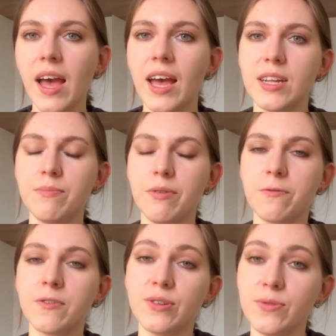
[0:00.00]
And
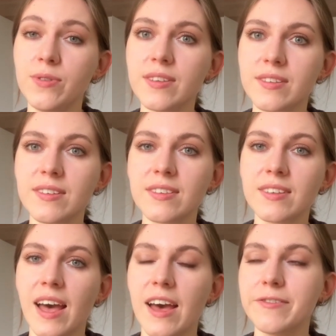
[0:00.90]
before doing
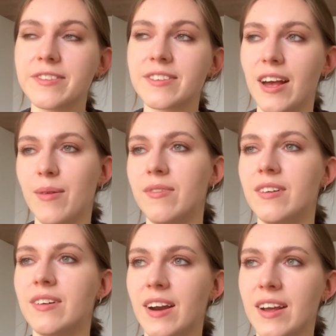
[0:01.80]
this, have
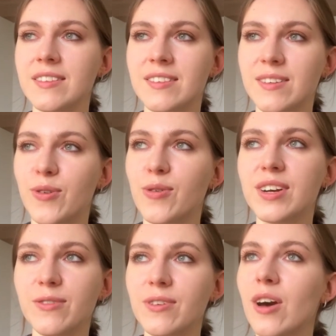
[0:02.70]
some rest,
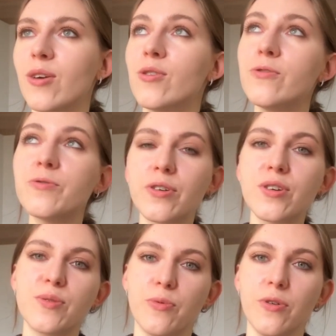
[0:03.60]
go
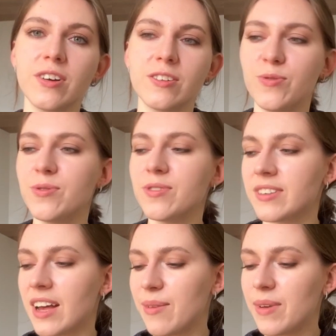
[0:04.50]
for a walk, do
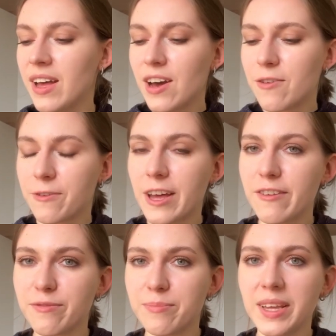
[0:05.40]
some
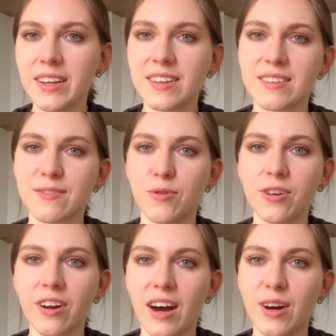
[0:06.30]
5 minutes
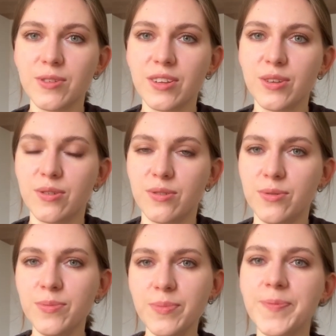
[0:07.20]
workout in your
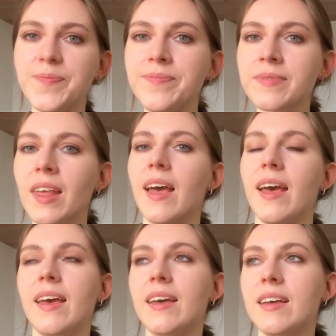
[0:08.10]
room,
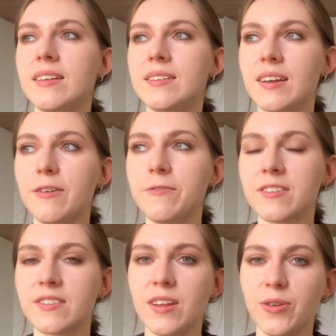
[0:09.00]
and
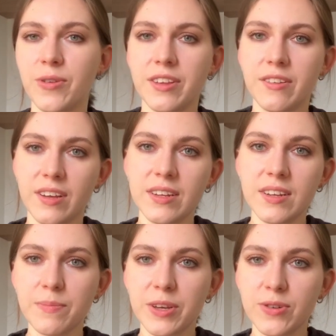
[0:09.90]
after that you can read
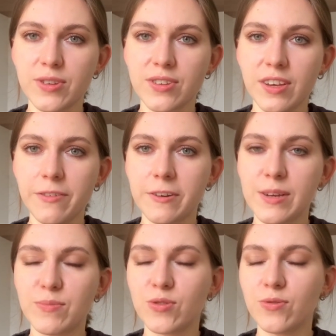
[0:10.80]
it. Because if
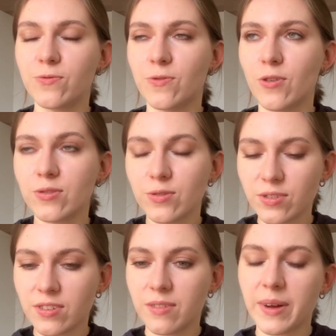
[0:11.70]
I'm too
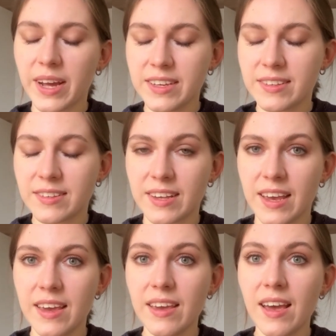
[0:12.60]
focused on my
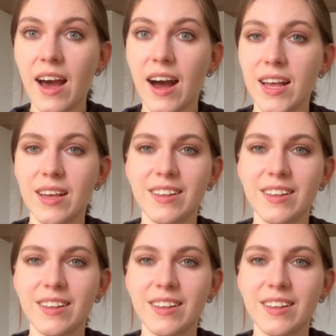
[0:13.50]
essay, I